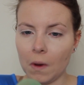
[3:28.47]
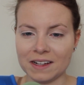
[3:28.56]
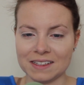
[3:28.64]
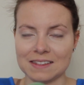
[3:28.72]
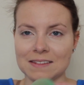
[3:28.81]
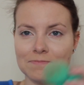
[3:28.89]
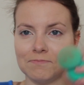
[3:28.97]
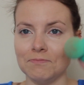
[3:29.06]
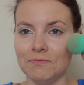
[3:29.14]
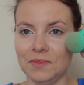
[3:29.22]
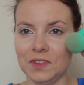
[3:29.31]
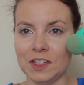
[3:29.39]
when it's
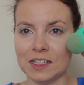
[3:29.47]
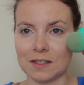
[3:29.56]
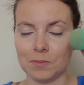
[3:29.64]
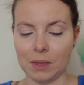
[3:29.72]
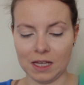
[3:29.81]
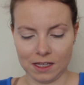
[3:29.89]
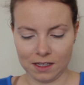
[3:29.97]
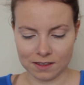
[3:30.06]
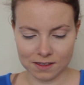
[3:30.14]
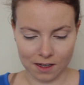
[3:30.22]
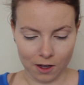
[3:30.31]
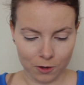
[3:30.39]
this big,
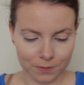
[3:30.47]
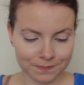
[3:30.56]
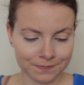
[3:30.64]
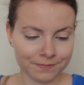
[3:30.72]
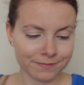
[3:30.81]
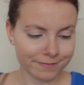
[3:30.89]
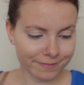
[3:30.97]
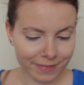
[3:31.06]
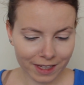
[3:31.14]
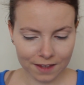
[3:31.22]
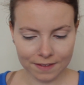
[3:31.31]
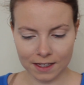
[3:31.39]
so
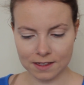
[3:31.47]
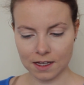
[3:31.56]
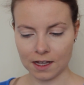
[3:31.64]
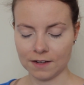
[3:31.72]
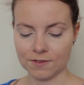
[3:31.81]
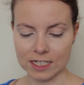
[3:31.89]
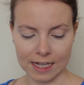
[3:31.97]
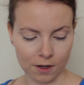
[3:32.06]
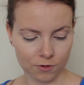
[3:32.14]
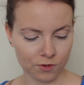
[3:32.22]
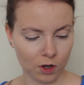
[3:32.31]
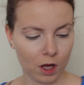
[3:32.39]
that's kind of a
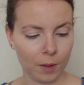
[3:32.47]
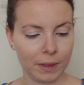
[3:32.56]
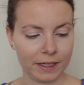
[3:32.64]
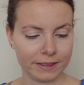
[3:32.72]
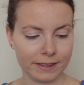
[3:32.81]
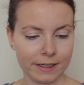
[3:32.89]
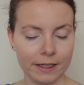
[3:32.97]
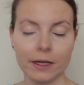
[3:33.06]
downfall, but